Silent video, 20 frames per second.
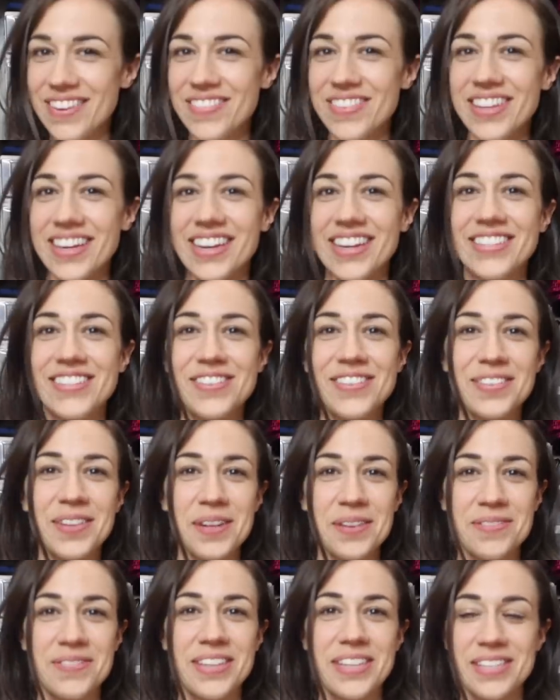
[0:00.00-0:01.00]
I feel like I do a
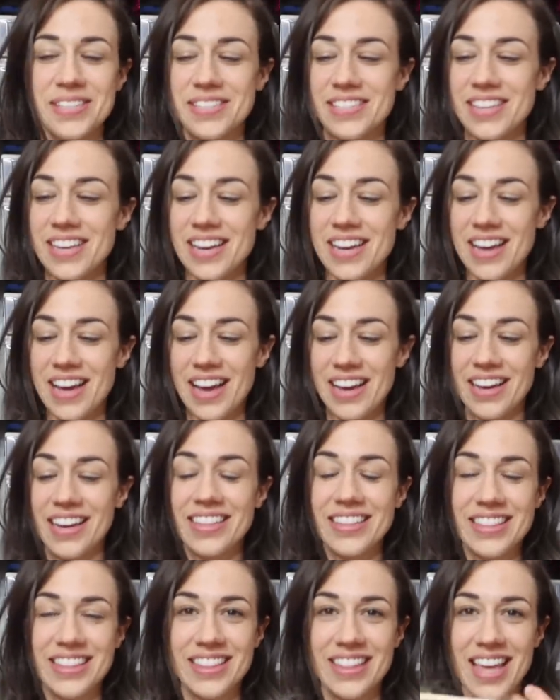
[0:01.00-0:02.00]
lot of things. I
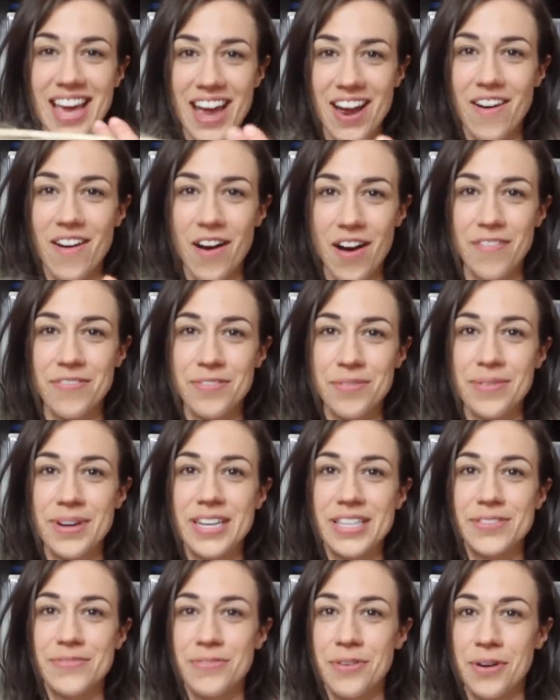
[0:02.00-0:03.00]
cut the hair off the
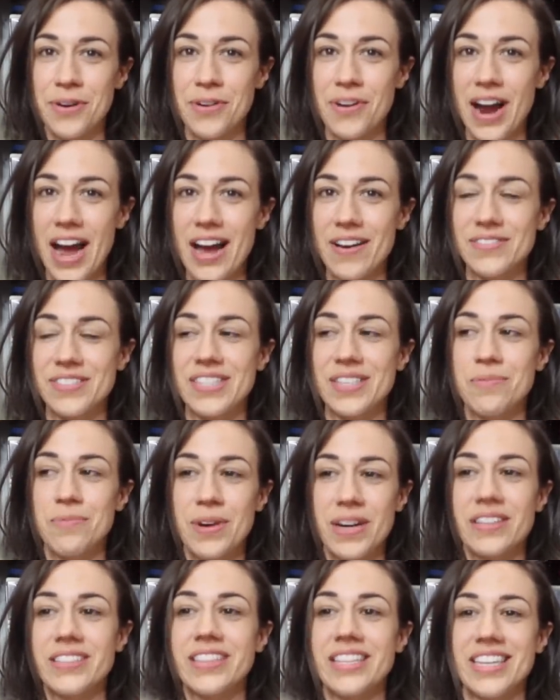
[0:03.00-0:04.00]
wigs for crafts and
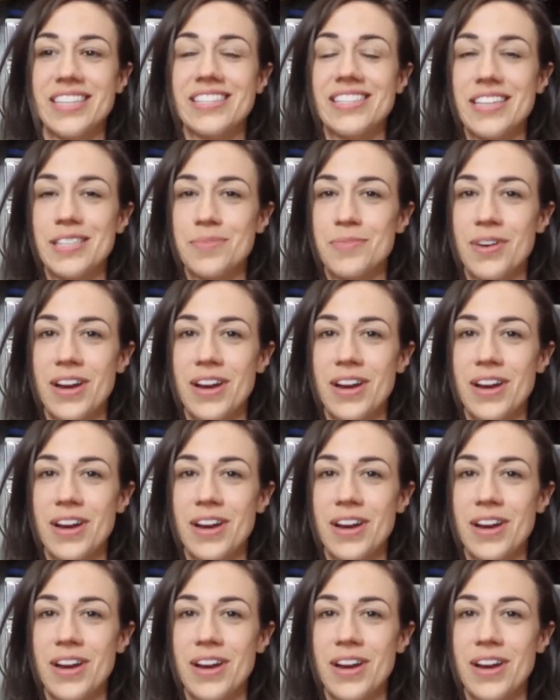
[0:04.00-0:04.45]
weird things as